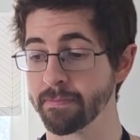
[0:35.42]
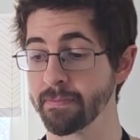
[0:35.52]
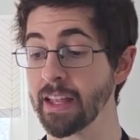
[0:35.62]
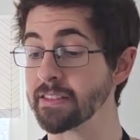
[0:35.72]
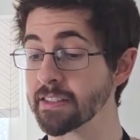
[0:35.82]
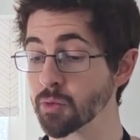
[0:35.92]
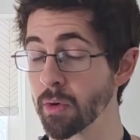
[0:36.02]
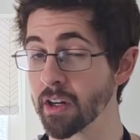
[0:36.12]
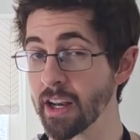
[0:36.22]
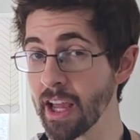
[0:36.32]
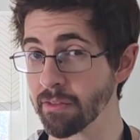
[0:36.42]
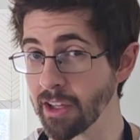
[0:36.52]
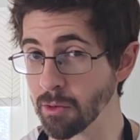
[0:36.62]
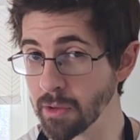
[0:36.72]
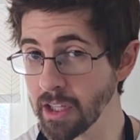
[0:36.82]
And since we're going to have a
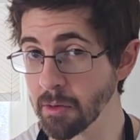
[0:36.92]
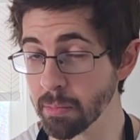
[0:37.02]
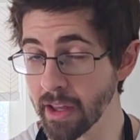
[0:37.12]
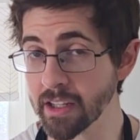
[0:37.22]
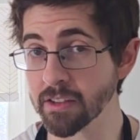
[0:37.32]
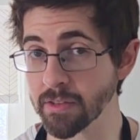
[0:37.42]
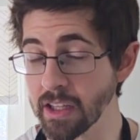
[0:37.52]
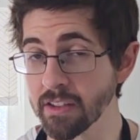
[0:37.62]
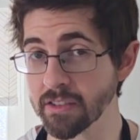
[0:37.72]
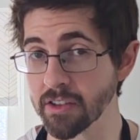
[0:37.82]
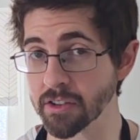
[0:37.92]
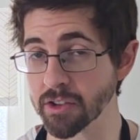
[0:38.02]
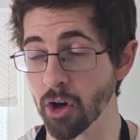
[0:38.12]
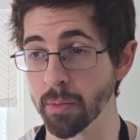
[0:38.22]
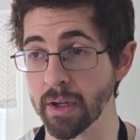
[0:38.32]
unique blend of yeast in our
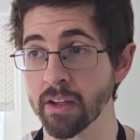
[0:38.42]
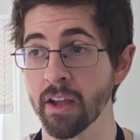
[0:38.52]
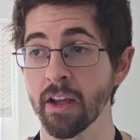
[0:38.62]
SCOBY,